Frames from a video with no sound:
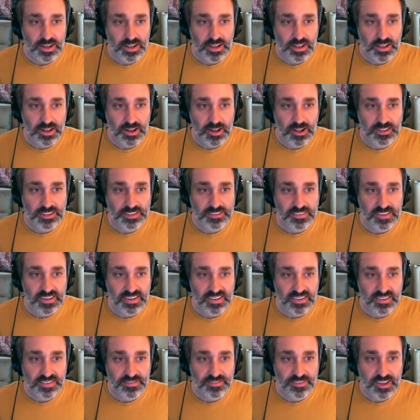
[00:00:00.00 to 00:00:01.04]
all of
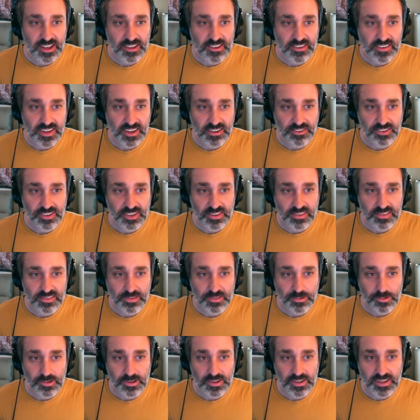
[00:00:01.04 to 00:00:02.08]
these values actually get
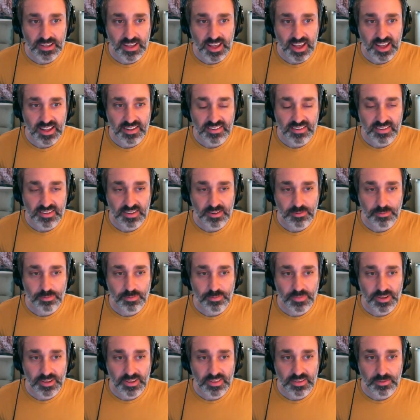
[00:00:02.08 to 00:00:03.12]
stored as
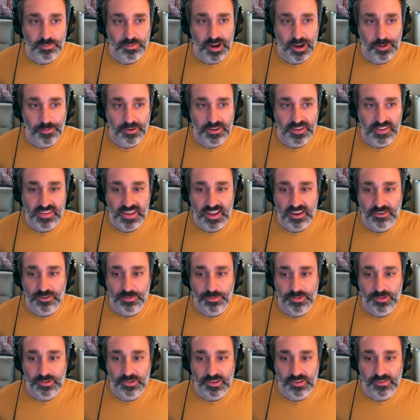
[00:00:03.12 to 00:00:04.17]
in the properties
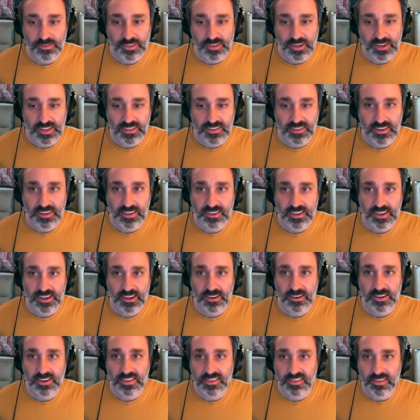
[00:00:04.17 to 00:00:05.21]
attribute of the density layer,
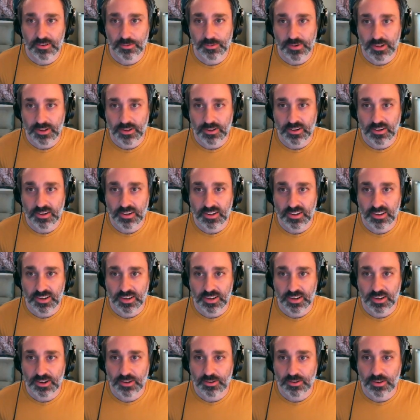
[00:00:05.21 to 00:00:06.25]
and so we could
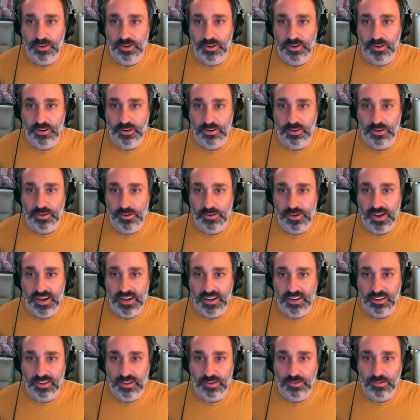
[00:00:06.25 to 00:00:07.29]
go ahead
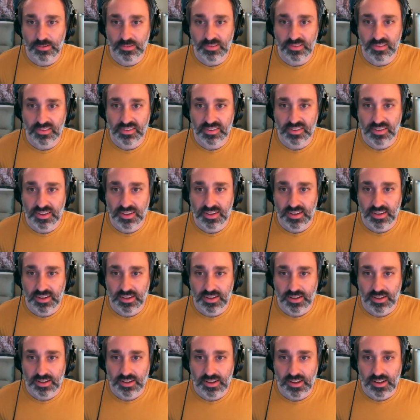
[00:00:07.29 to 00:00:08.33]
and use
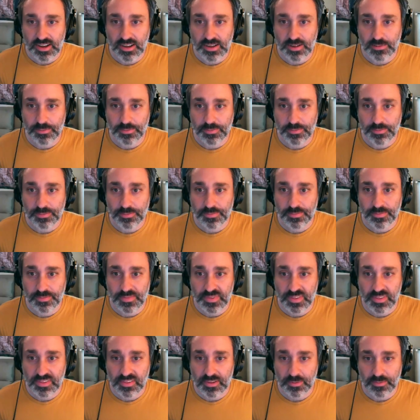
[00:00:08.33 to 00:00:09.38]
some
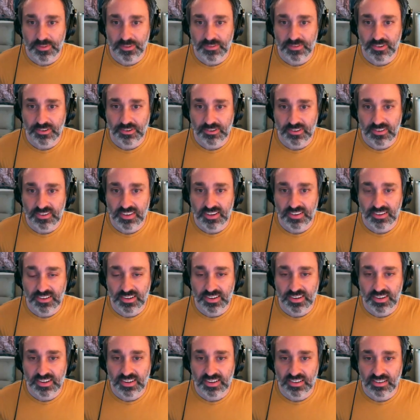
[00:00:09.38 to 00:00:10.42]
of the
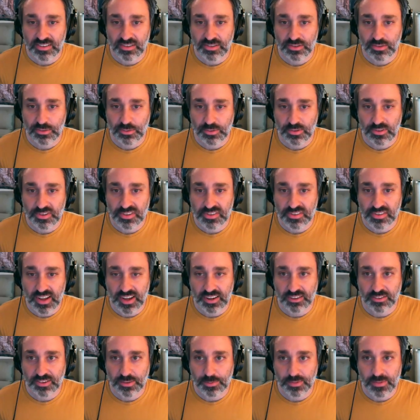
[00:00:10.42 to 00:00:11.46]
visualization tools to
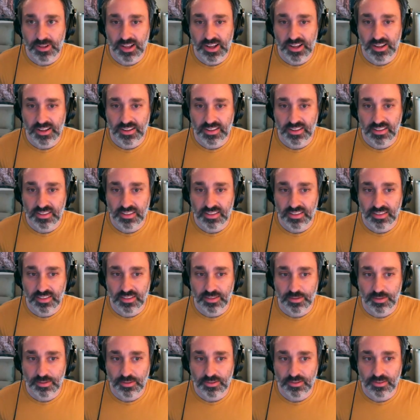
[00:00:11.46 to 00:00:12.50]
actually plot
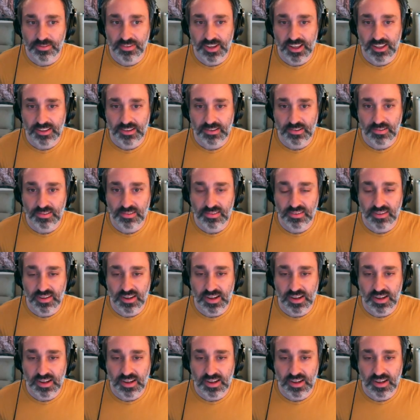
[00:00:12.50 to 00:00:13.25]
those values.